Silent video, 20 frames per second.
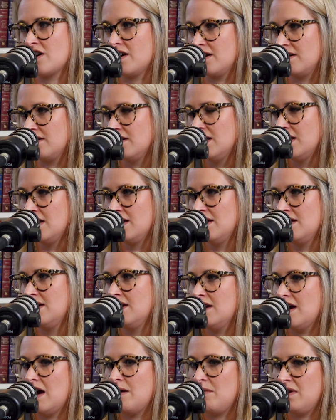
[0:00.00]
And
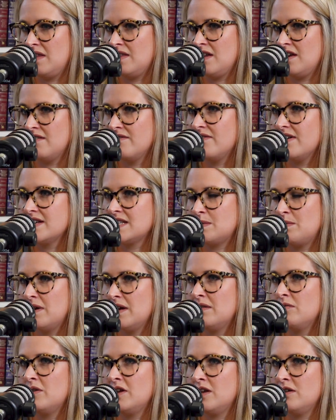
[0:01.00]
I mean, the
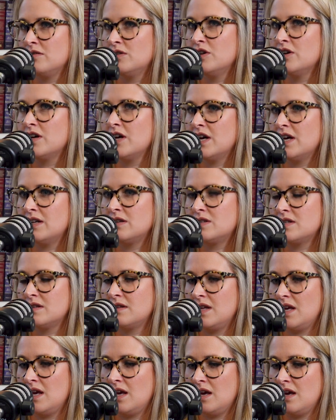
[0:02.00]
investment, when you look at
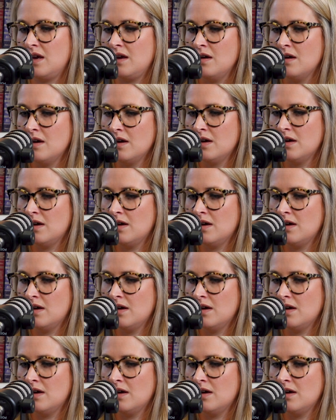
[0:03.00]
the